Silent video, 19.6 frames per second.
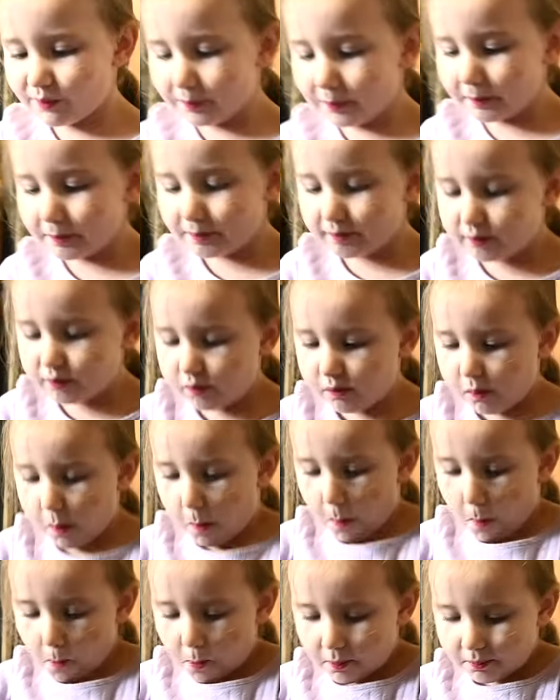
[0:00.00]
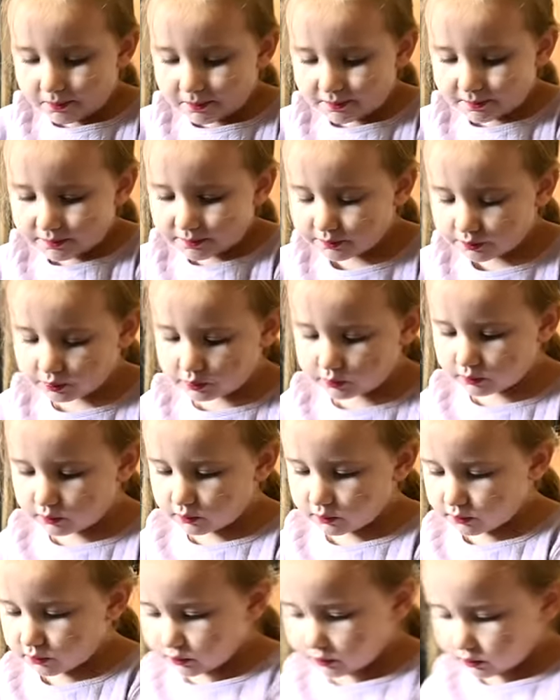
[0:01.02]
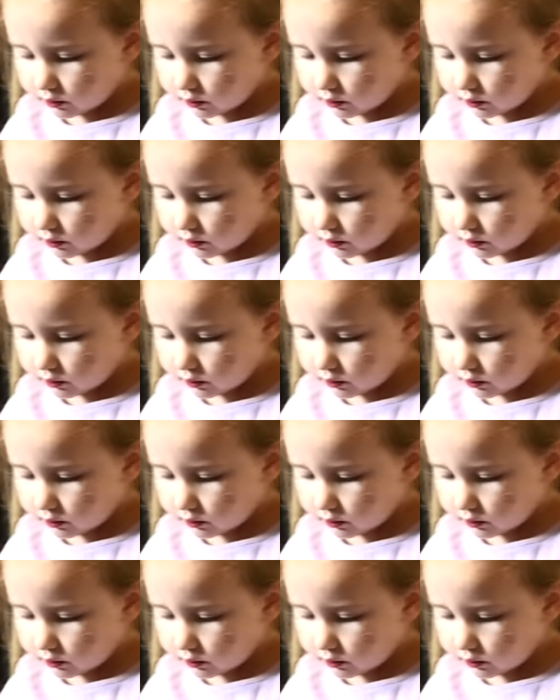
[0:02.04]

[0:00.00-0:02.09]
of this. All right, everybody's going to grab some